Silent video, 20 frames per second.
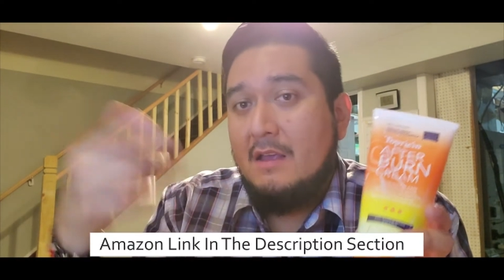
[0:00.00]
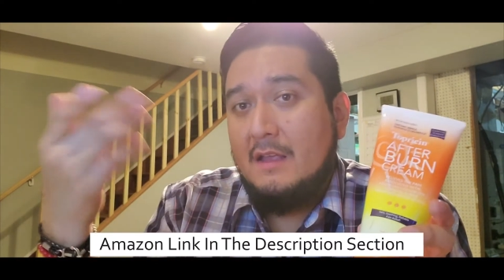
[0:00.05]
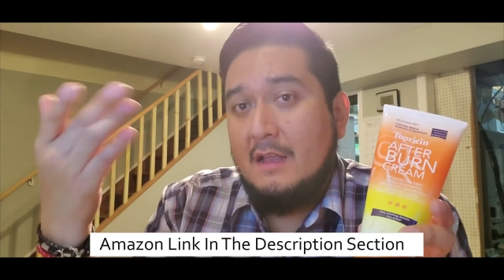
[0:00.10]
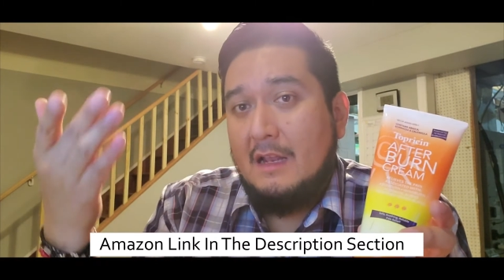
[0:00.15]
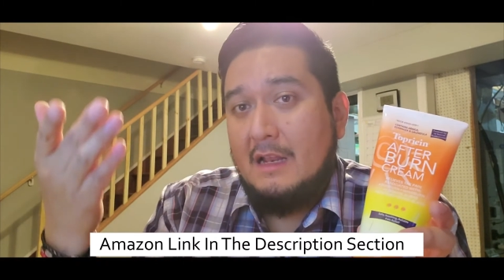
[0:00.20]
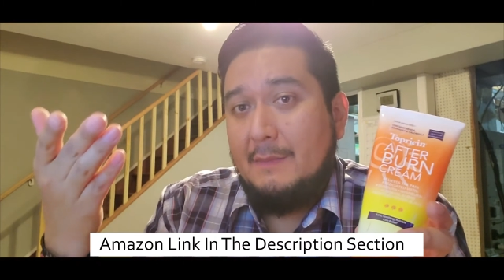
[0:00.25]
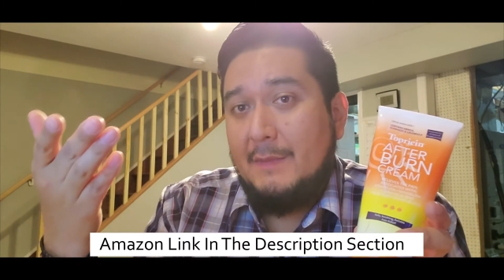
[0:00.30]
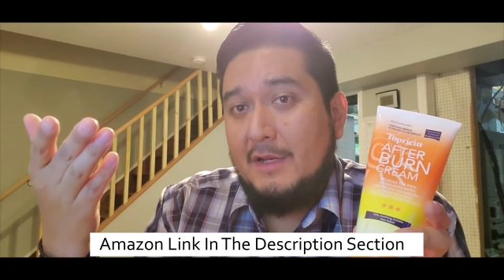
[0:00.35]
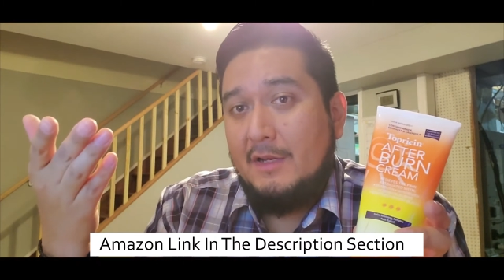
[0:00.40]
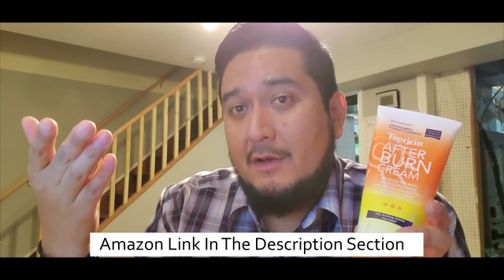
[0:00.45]

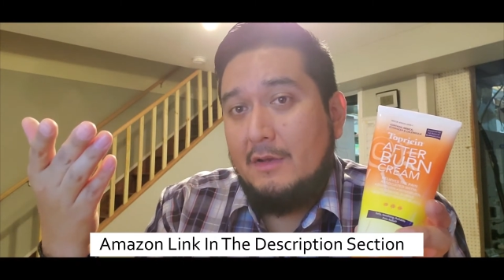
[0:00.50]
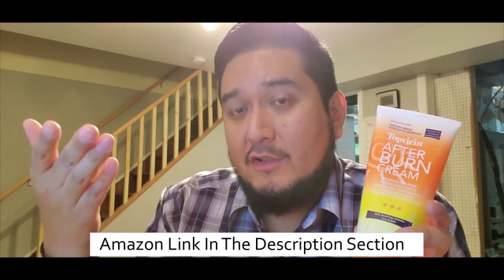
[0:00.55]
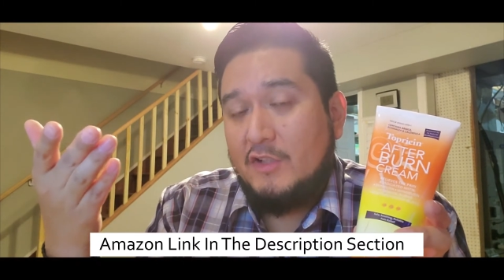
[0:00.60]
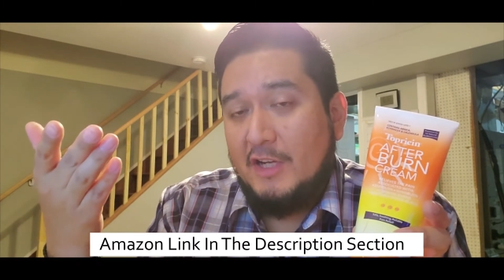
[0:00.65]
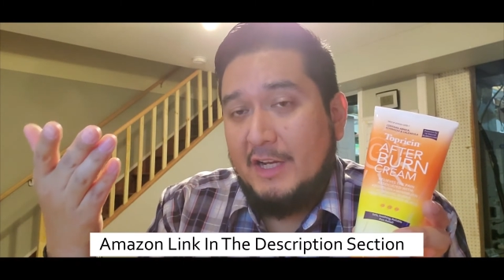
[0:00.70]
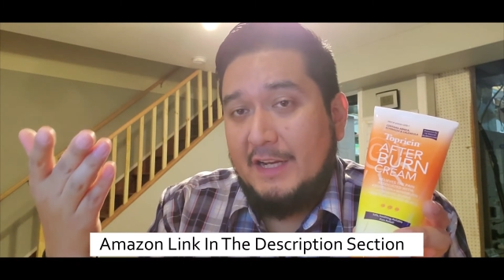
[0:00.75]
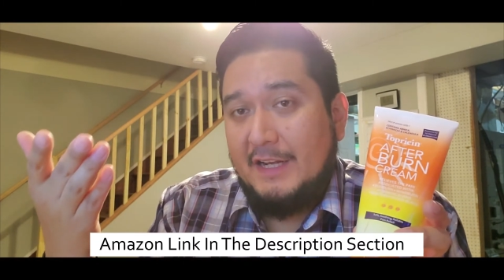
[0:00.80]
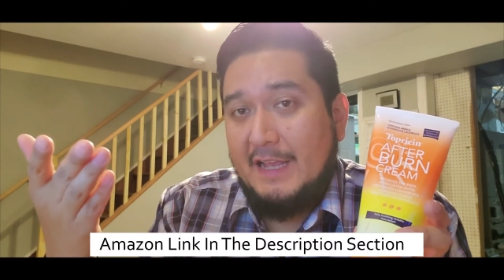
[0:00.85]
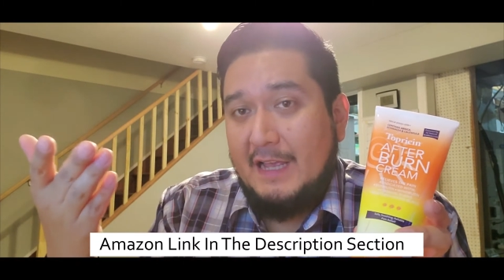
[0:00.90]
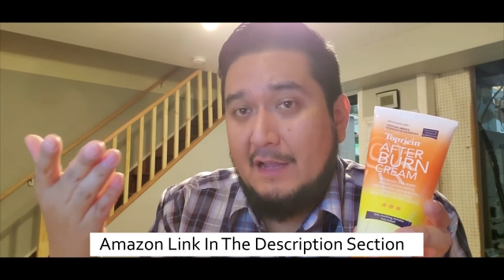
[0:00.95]
Let me know,
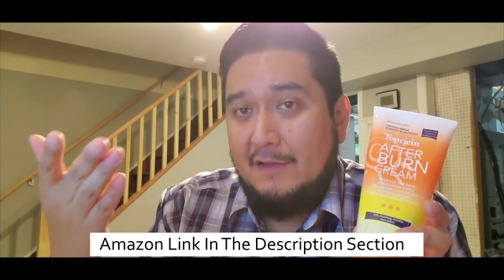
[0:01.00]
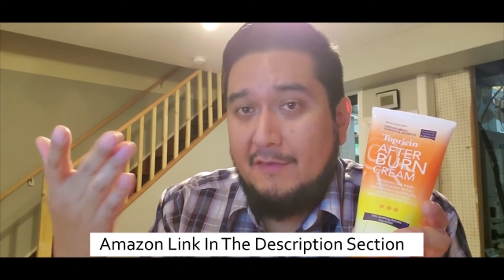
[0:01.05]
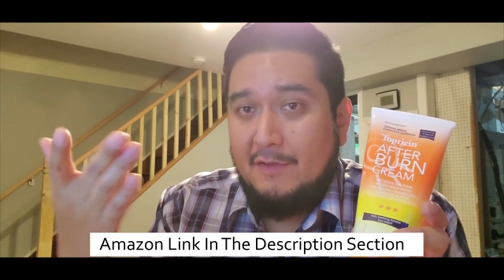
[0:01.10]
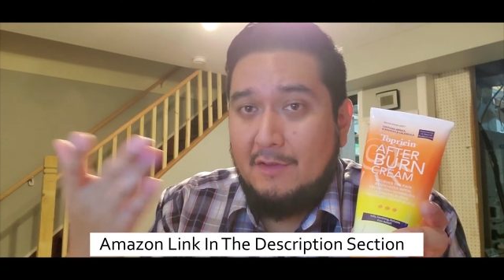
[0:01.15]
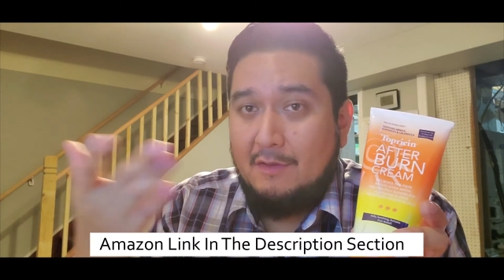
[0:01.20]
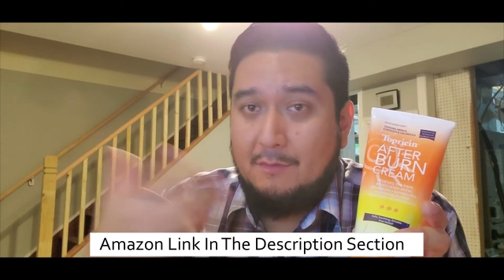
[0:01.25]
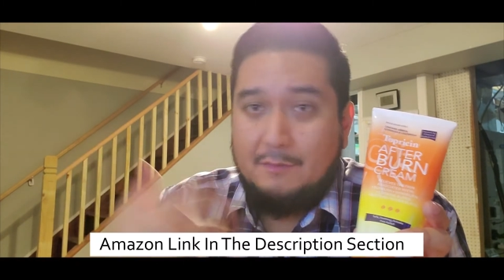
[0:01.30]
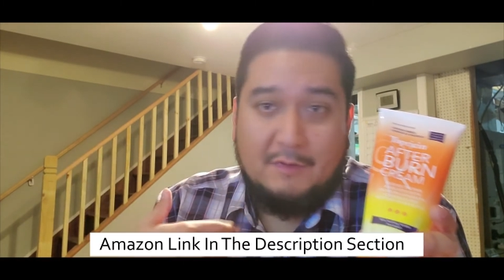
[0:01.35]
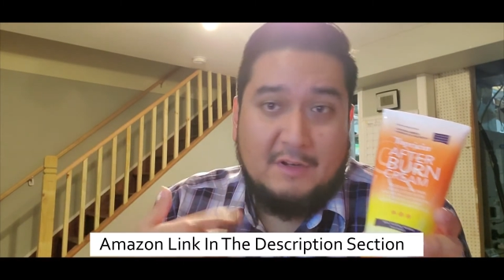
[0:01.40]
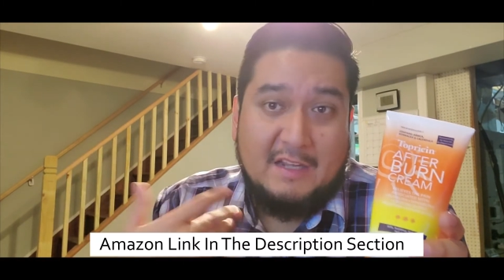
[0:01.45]
check it out. If you
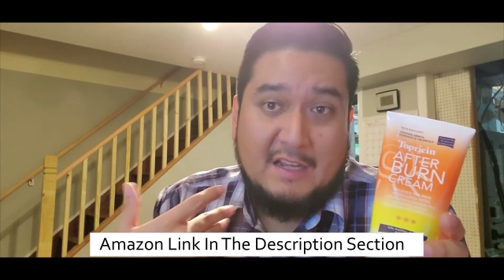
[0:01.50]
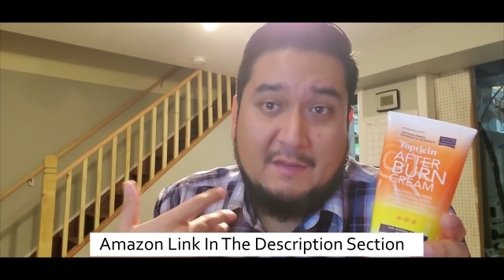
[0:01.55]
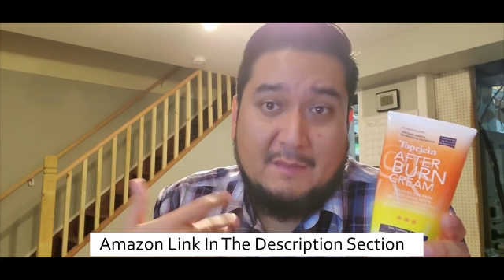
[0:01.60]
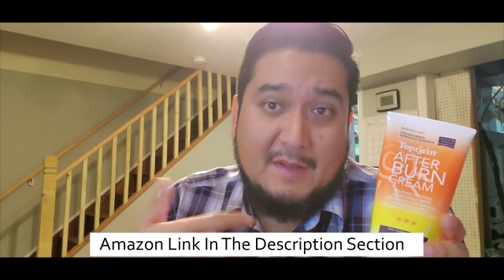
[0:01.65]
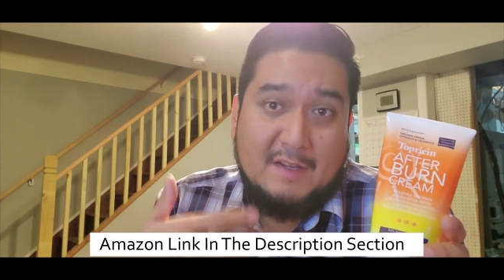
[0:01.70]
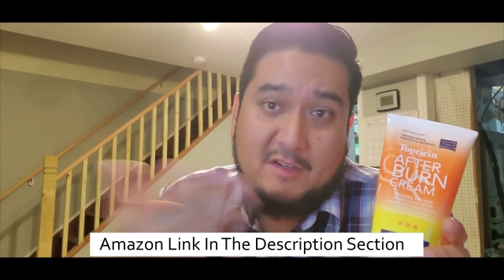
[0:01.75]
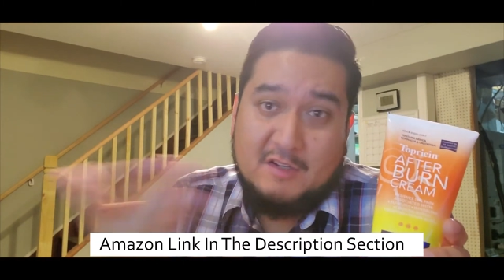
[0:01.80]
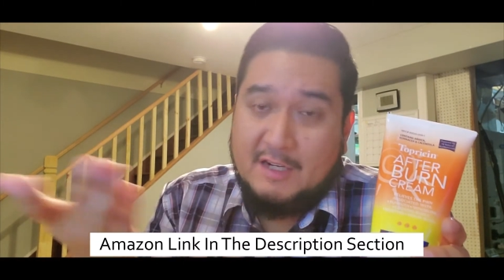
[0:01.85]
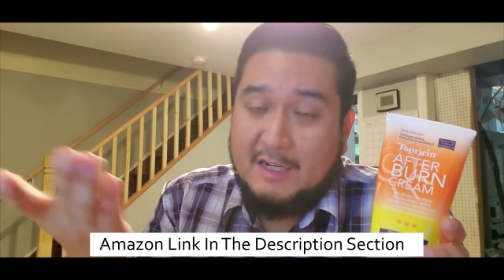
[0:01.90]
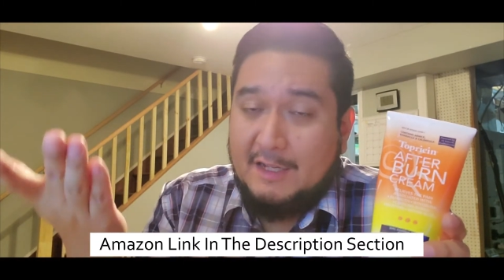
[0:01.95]
don't believe me,
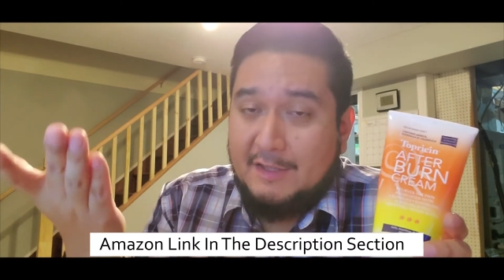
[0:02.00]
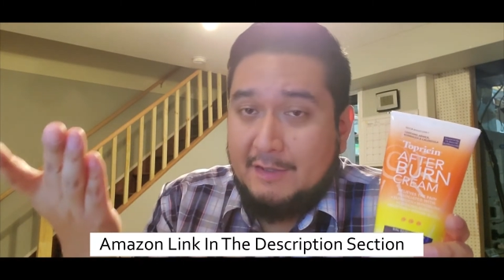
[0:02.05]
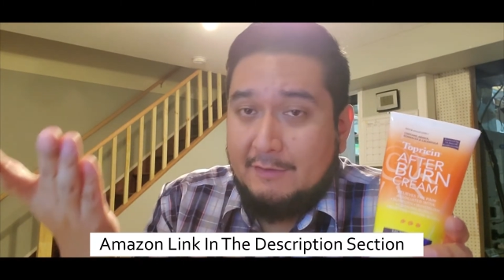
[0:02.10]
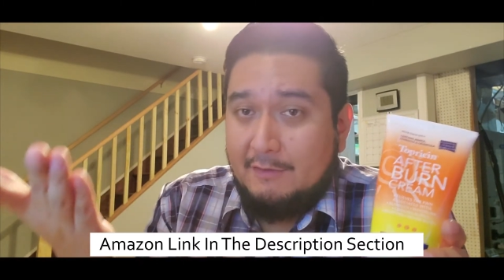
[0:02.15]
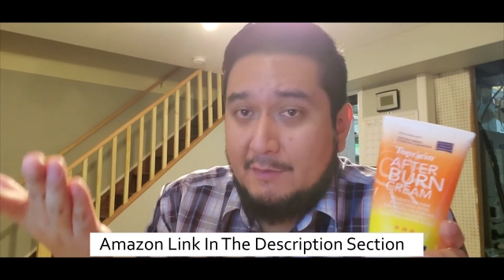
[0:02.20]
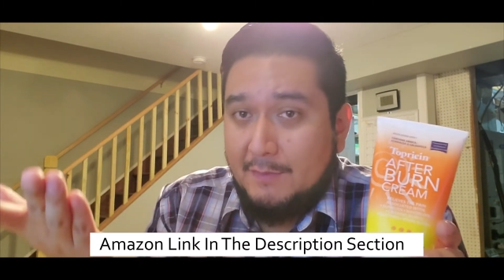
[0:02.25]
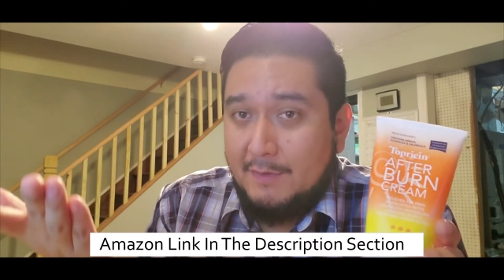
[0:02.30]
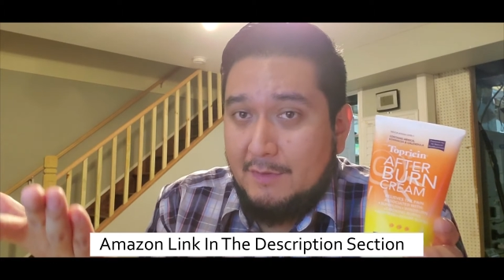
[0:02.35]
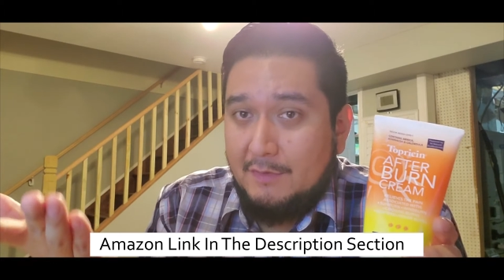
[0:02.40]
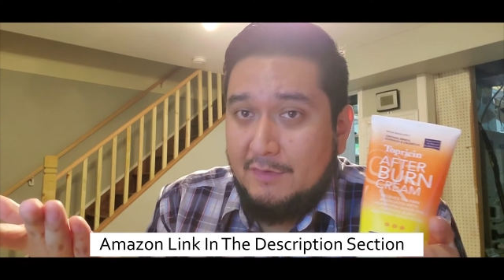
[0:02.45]
check out the
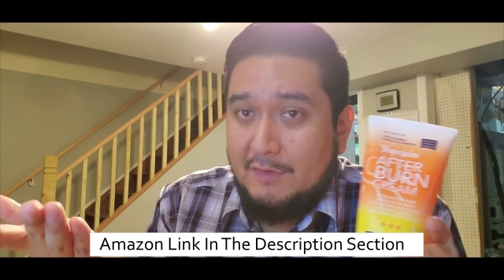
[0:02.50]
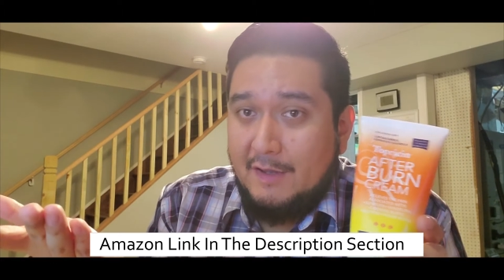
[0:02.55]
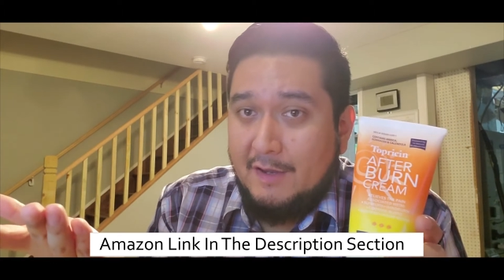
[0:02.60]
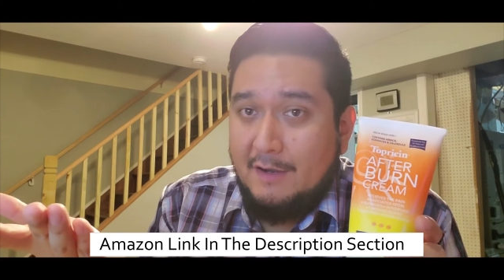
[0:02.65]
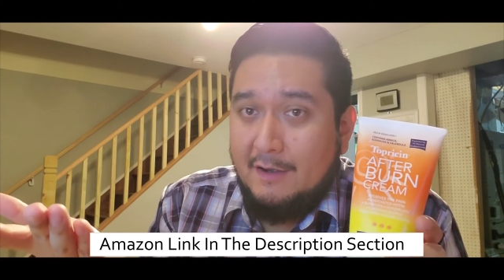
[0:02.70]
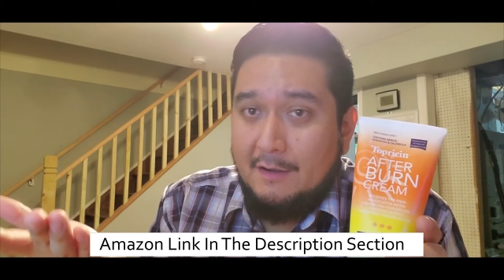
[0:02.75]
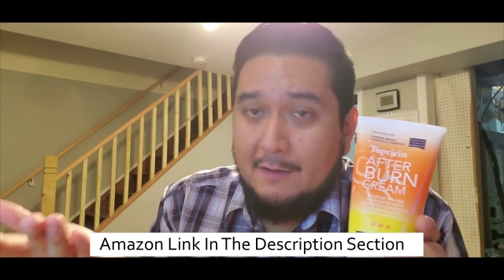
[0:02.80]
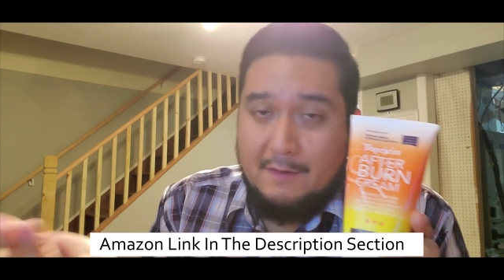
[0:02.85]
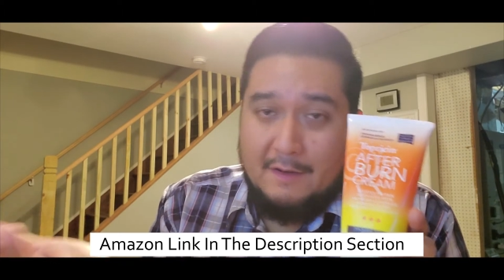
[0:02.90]
reviews there.